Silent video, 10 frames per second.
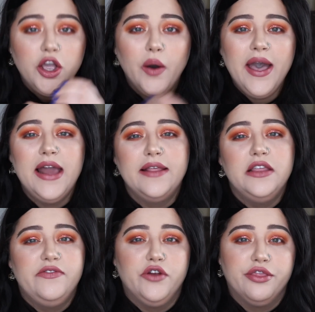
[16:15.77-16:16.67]
Go ahead and
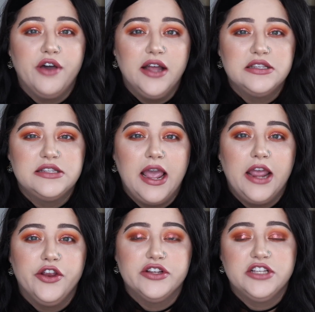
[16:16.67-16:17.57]
leave your thoughts
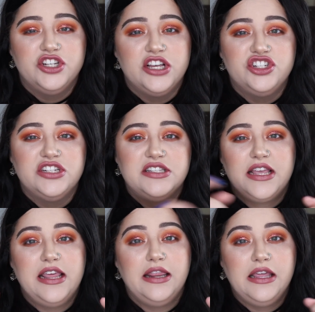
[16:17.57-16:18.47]
and your suggestions
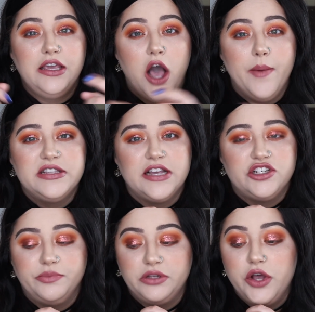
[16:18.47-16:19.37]
in the comment
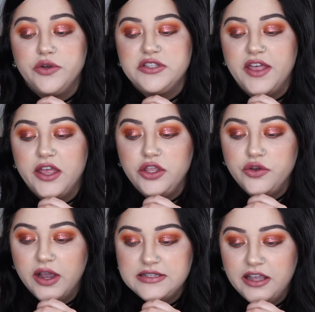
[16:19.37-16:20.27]
section below so that
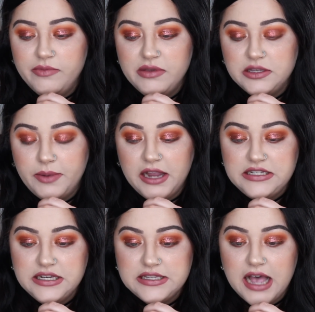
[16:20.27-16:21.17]
you guys can give me some ideas.